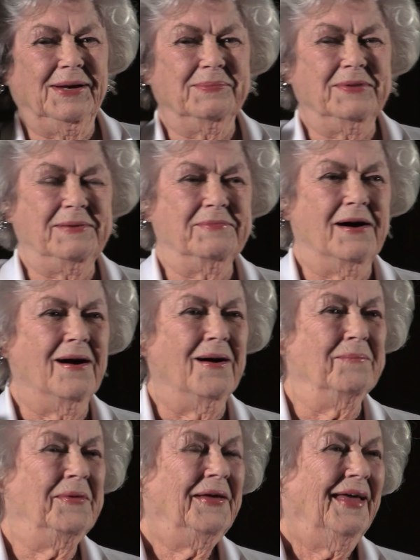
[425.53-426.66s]
Oh, yeah, my
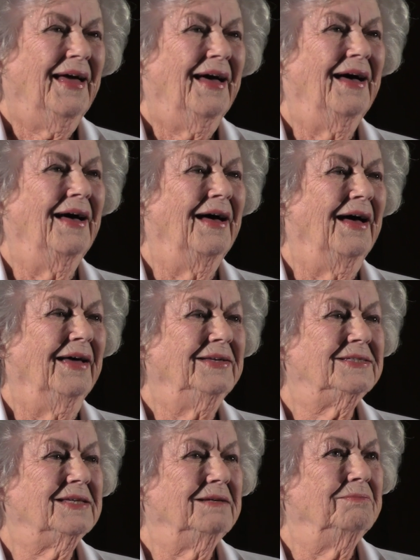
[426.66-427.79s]
mom, I
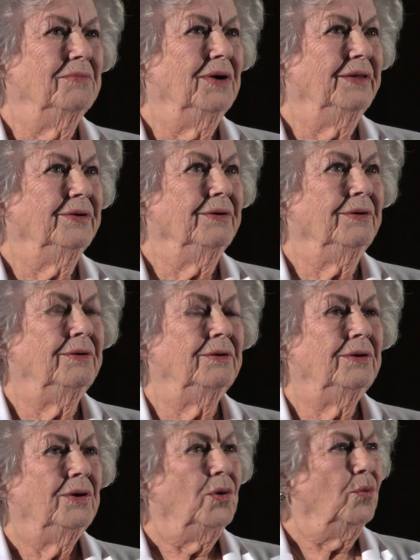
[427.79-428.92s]
said, Mother,
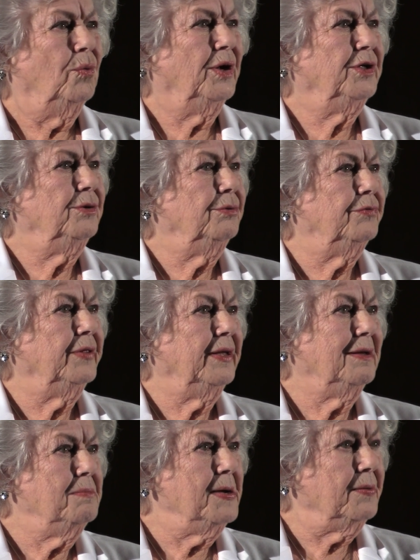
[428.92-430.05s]
what do you think
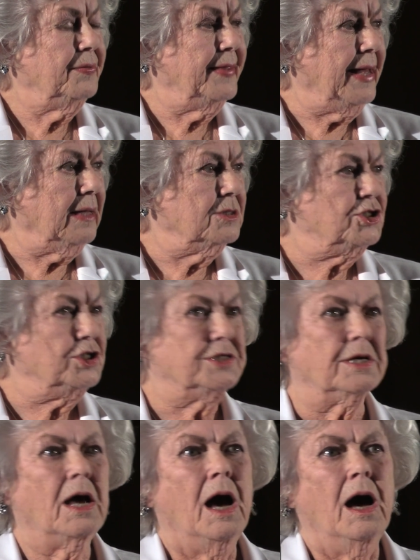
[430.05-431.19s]
about that? She said,